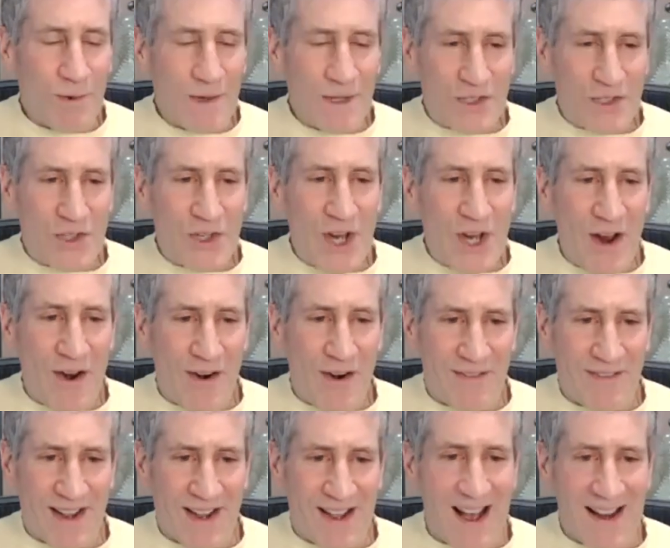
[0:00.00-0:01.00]
was chair
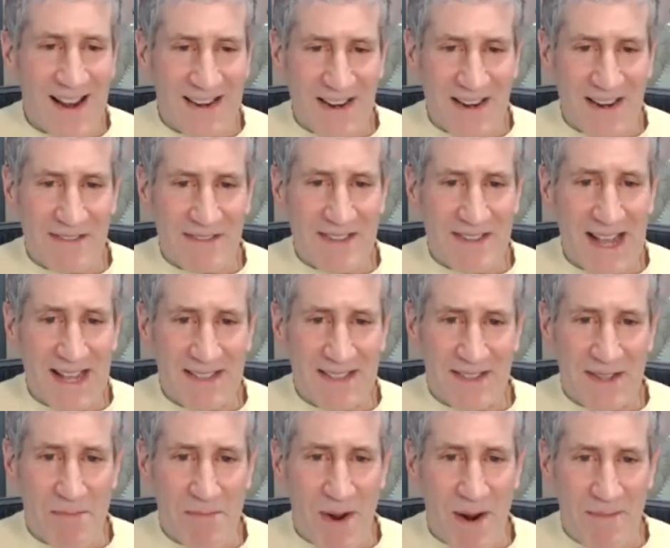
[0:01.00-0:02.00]
of a cognitive science
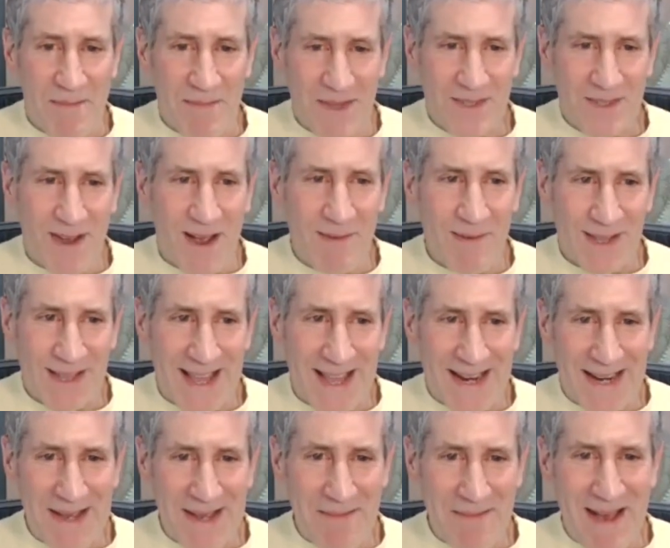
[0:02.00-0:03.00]
department, so I will
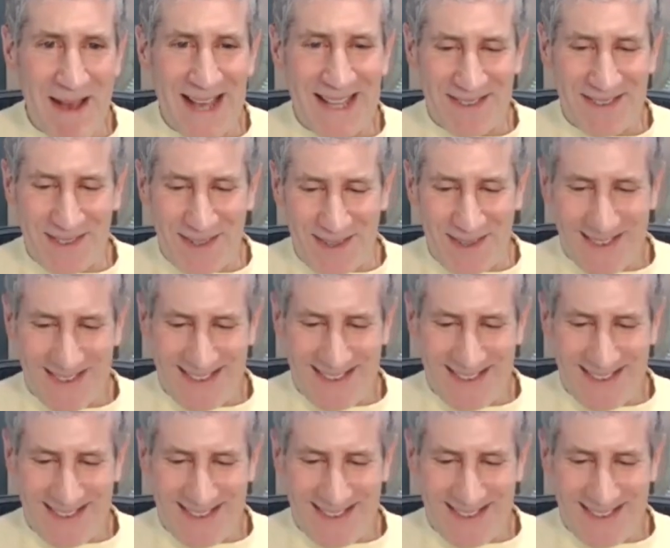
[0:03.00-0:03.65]
let him answer.